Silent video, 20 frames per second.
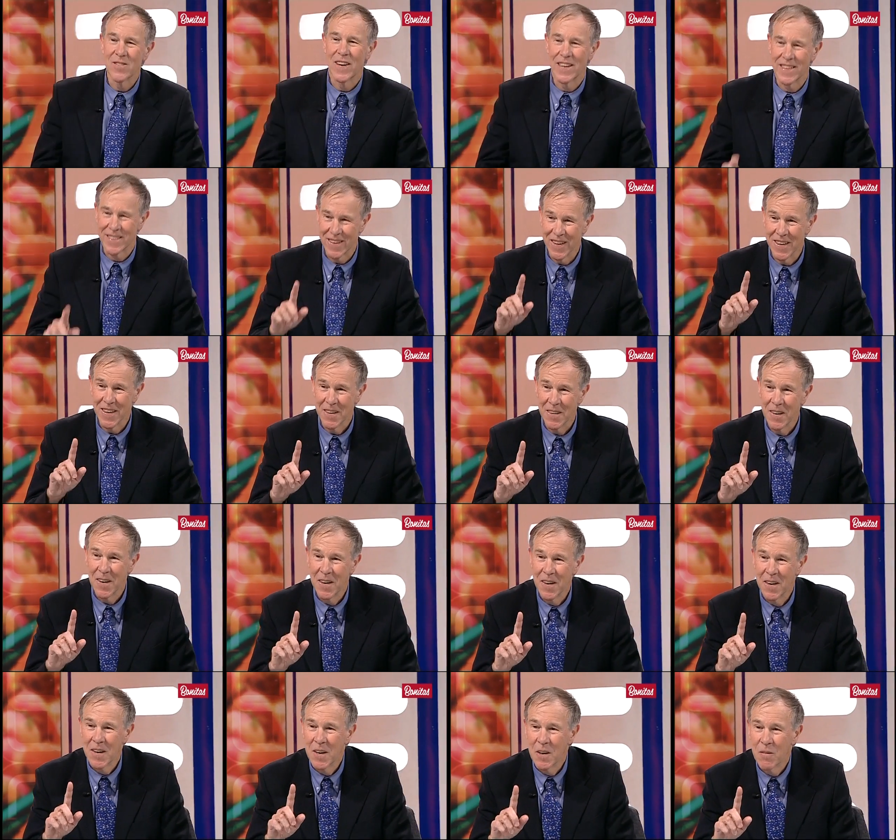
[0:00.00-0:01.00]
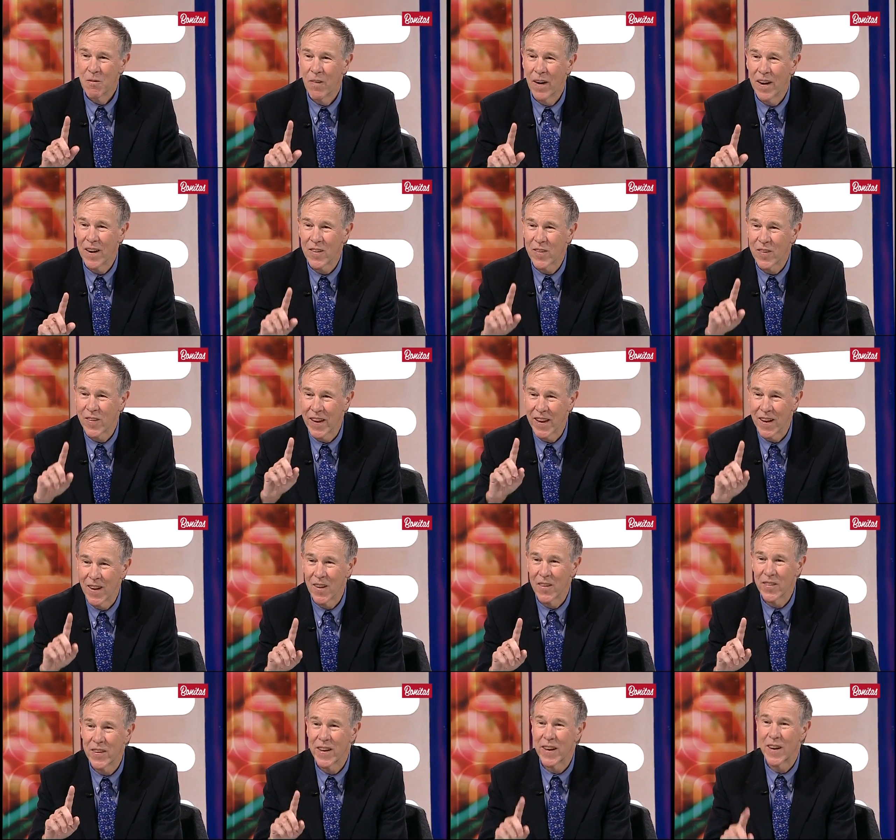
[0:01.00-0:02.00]
matter but it's the
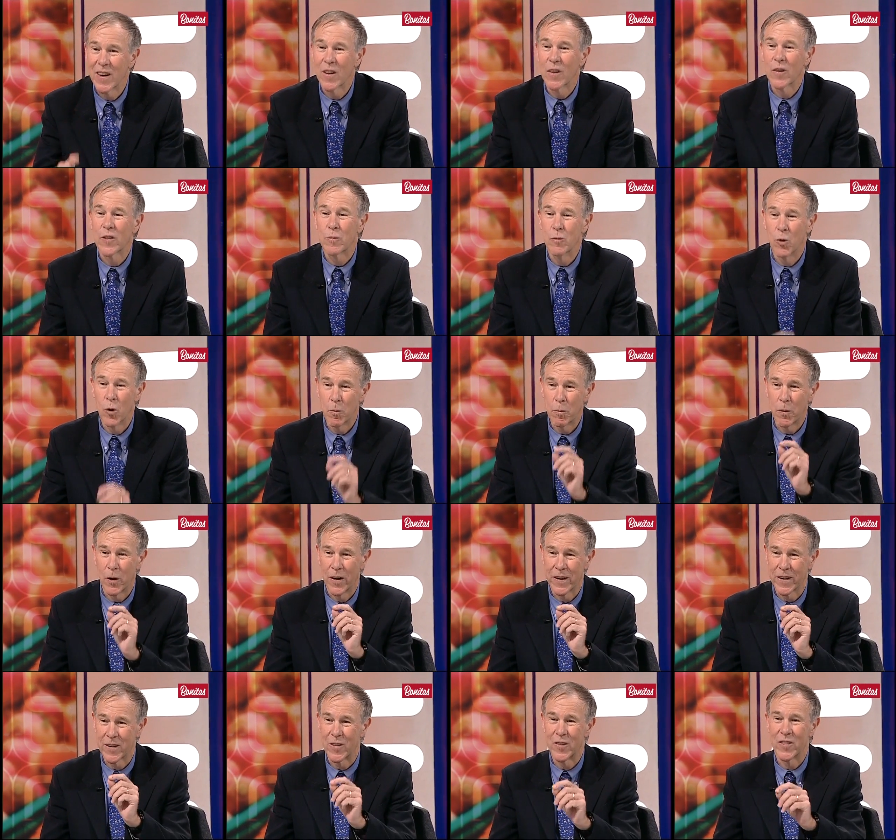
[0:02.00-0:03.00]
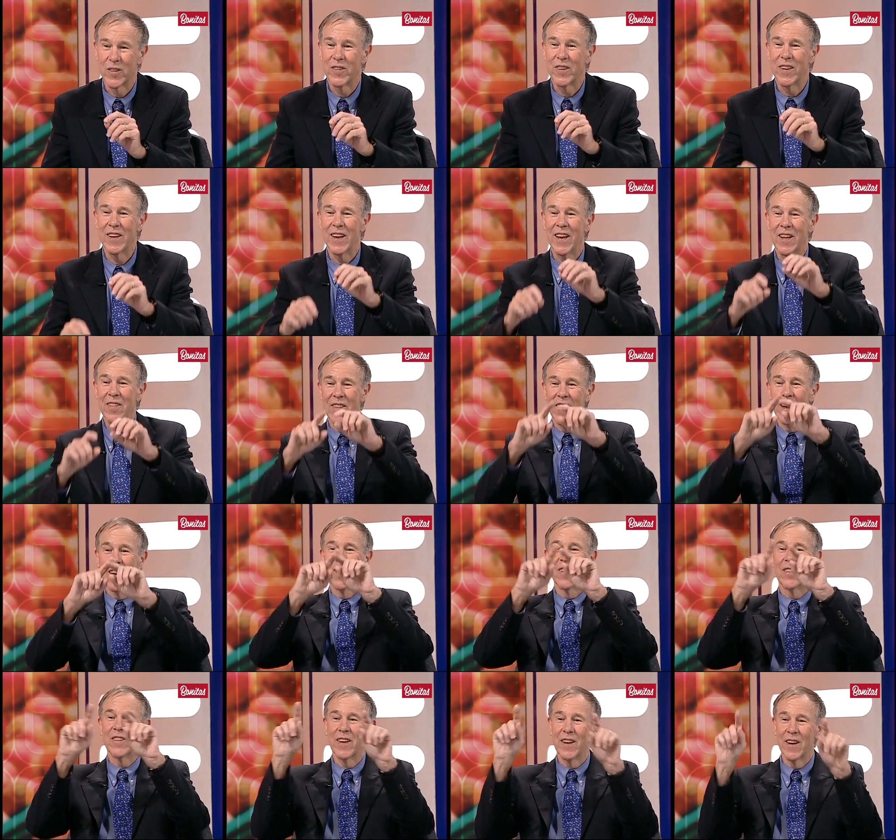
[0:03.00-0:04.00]
LDL small particles. You see, in the
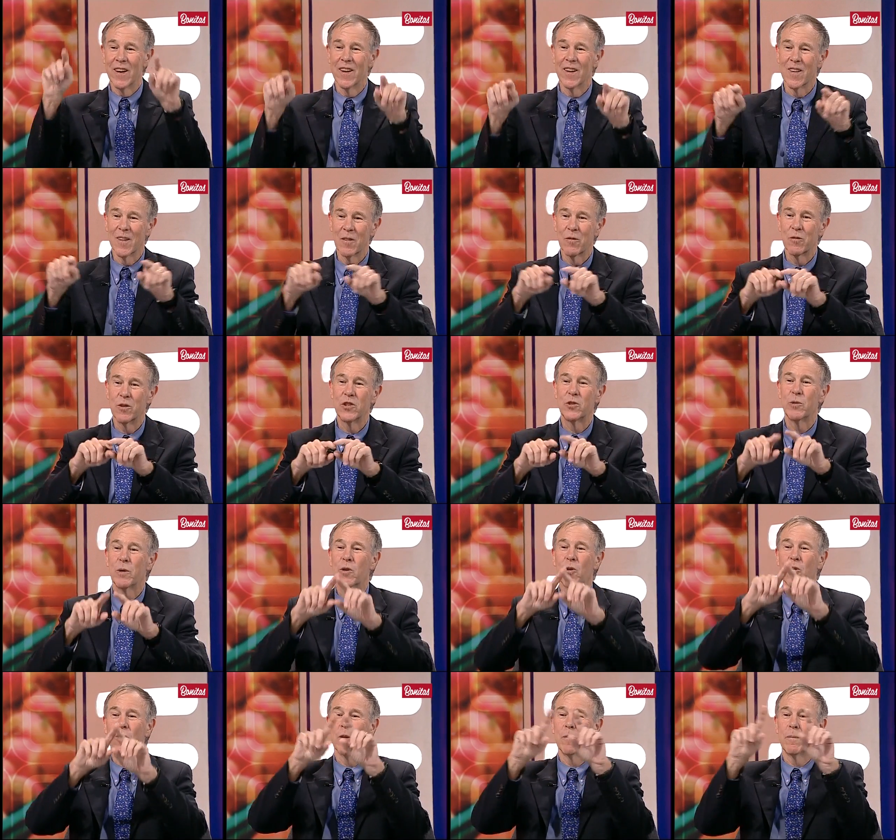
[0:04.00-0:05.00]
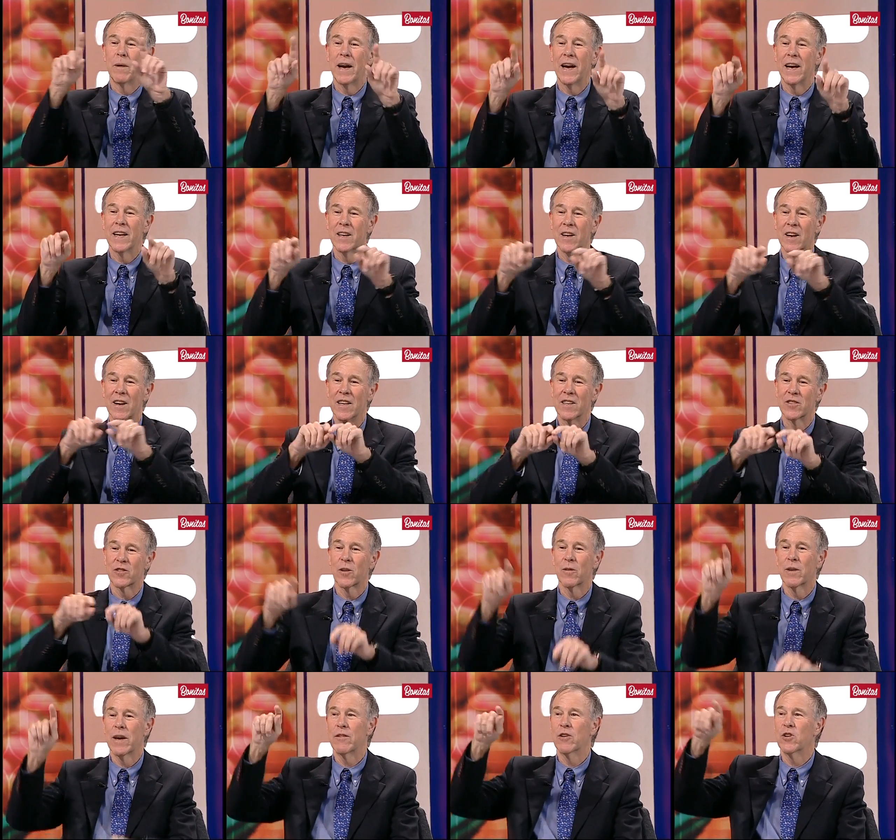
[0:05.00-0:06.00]
LDL, which we call the bad
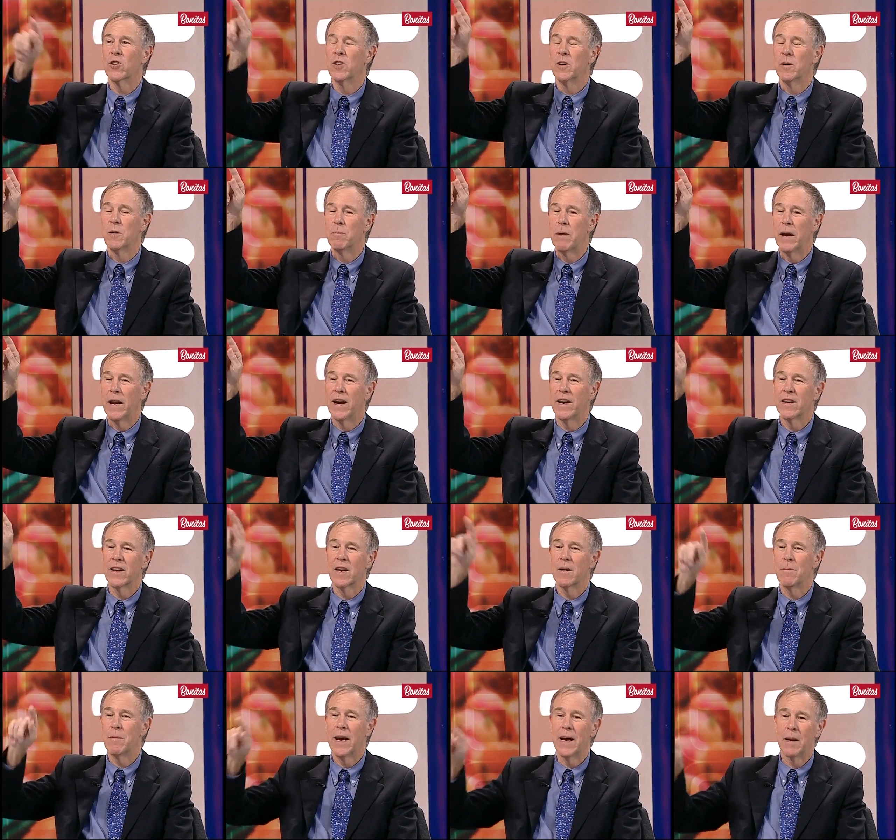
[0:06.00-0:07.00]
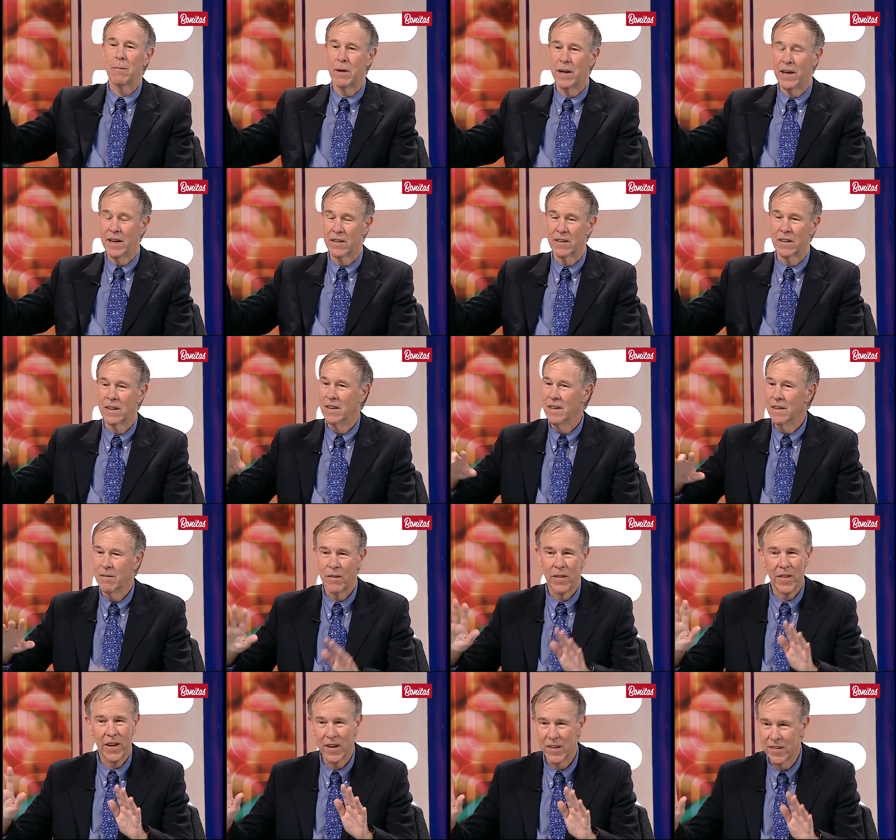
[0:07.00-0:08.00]
cholesterol, we have a good bad and a bad bad, mm.
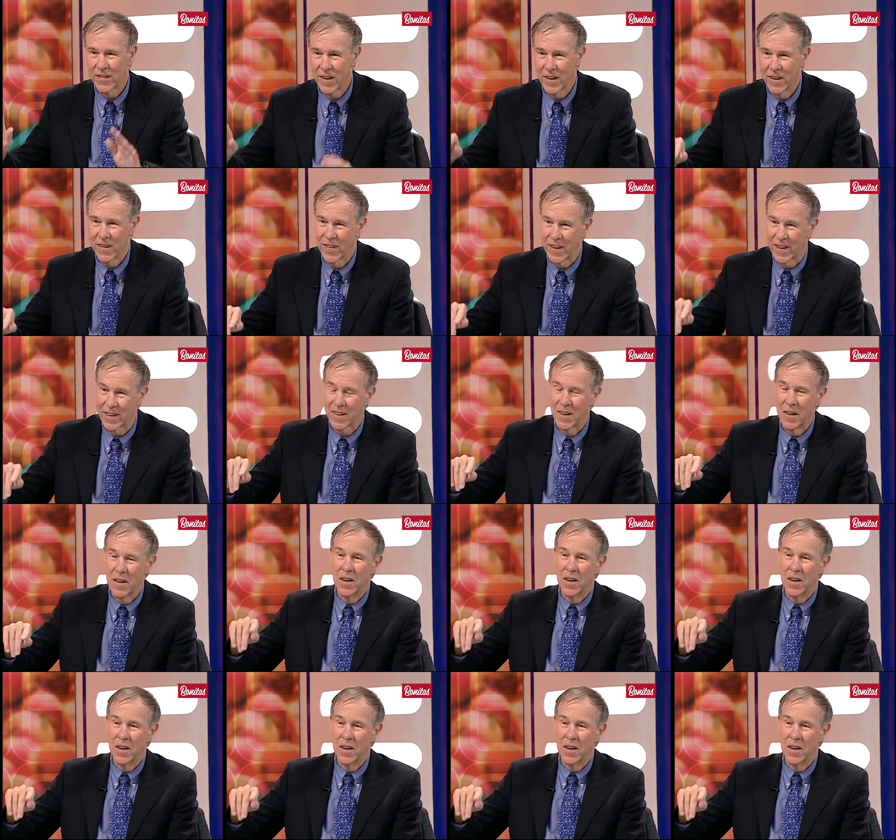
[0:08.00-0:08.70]
but they don't tell you that.